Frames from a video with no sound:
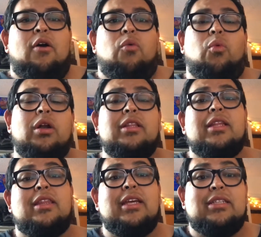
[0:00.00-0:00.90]
One of
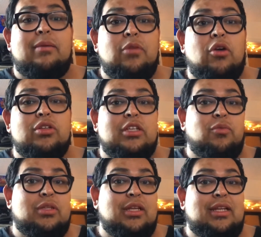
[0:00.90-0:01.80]
the things I'm noticing
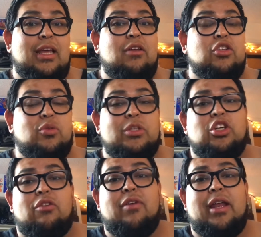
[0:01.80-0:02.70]
with the Nintendo Switch
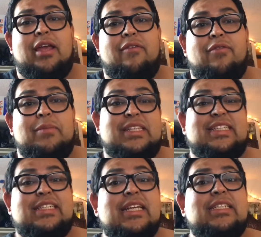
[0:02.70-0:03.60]
already, from the
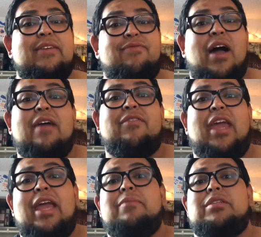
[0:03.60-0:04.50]
65
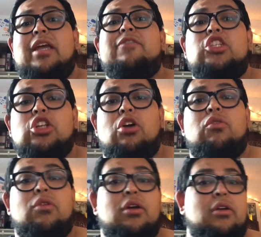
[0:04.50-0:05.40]
games they've
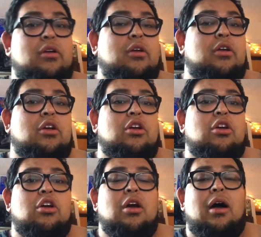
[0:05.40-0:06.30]
showed,
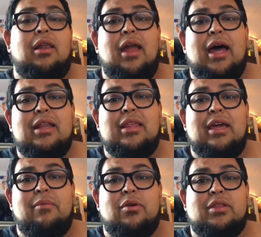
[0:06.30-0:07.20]
a lot of
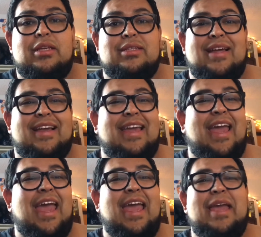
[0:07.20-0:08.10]
them are these like
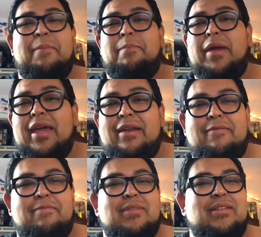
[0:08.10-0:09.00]
8-bit
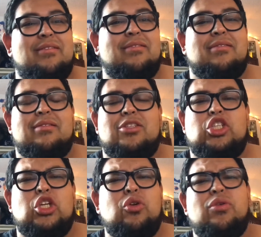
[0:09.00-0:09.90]

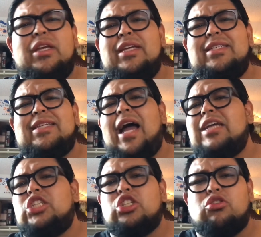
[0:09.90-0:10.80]
2D
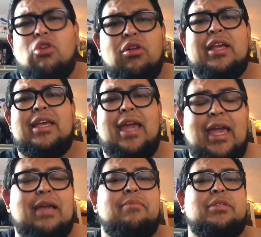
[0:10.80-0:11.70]
side-scrolling
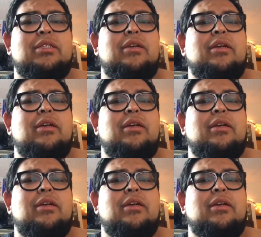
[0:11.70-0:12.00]
games.